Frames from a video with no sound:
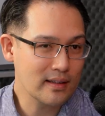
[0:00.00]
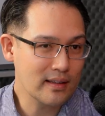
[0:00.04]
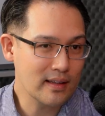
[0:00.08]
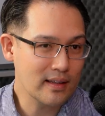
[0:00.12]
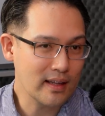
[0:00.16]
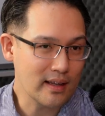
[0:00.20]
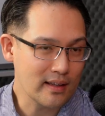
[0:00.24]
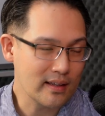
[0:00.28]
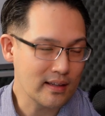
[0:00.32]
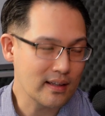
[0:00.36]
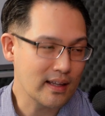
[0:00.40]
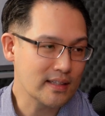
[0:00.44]

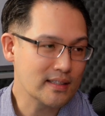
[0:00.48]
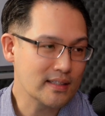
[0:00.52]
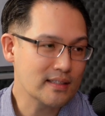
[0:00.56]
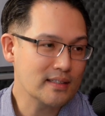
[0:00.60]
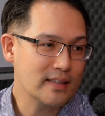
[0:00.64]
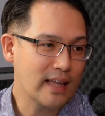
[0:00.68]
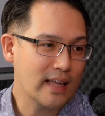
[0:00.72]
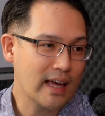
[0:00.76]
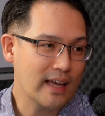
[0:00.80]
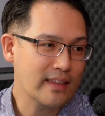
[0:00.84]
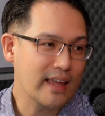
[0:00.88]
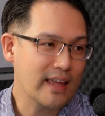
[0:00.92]

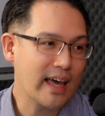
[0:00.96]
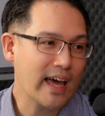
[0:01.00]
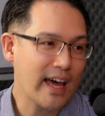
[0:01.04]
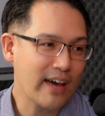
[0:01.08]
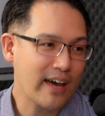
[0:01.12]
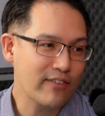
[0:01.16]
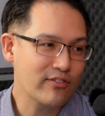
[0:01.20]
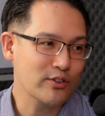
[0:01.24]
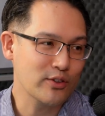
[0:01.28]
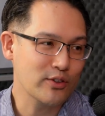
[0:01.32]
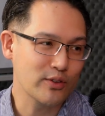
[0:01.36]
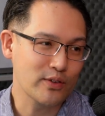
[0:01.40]

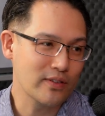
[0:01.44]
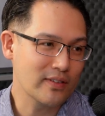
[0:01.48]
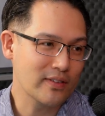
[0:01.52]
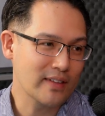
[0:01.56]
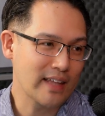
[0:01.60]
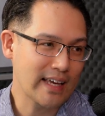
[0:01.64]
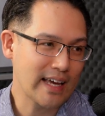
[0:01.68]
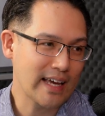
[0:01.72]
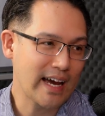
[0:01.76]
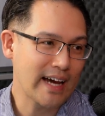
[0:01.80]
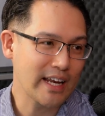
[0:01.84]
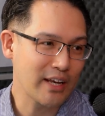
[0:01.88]

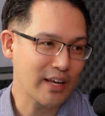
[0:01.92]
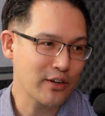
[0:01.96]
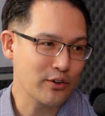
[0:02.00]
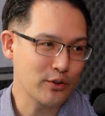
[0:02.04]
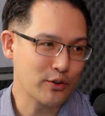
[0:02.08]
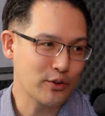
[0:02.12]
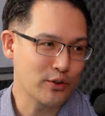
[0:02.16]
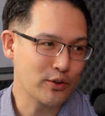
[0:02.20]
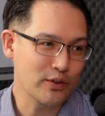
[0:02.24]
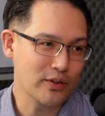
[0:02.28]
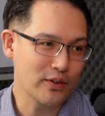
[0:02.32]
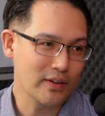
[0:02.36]
they can't
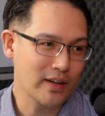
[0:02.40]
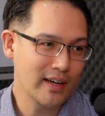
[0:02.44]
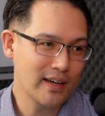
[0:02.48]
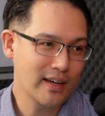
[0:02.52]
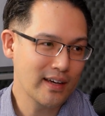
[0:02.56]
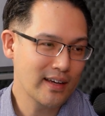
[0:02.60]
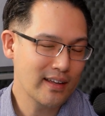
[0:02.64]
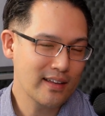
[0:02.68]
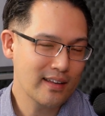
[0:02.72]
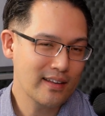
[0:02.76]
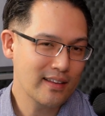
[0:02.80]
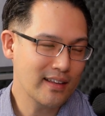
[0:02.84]
ignore
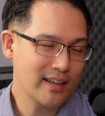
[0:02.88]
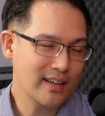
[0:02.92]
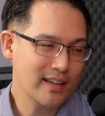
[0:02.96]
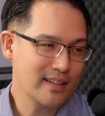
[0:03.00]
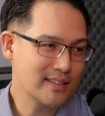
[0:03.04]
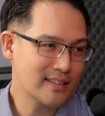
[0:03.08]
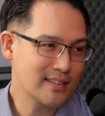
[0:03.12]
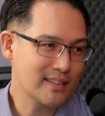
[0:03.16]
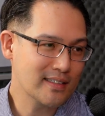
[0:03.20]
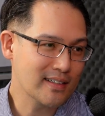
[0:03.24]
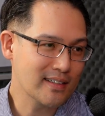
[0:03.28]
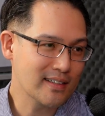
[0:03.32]

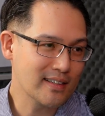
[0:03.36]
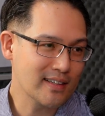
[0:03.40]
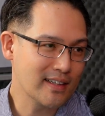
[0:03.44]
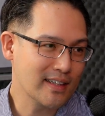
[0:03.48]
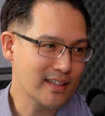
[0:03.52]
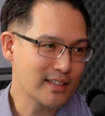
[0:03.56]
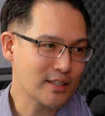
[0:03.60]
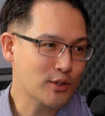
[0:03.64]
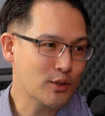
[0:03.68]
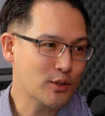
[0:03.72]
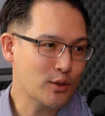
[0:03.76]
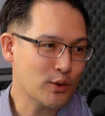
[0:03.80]
these
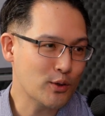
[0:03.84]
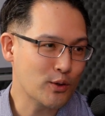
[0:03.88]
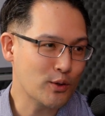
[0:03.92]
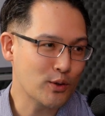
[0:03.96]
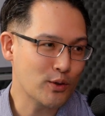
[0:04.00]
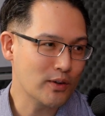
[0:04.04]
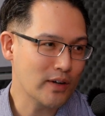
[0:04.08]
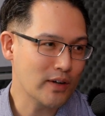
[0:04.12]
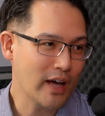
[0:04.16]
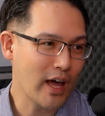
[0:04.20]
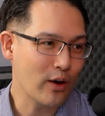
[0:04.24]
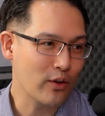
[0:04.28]

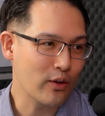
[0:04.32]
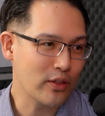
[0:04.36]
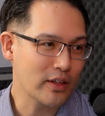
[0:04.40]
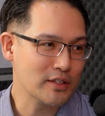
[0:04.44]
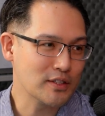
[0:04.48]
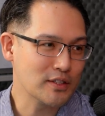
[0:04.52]
core health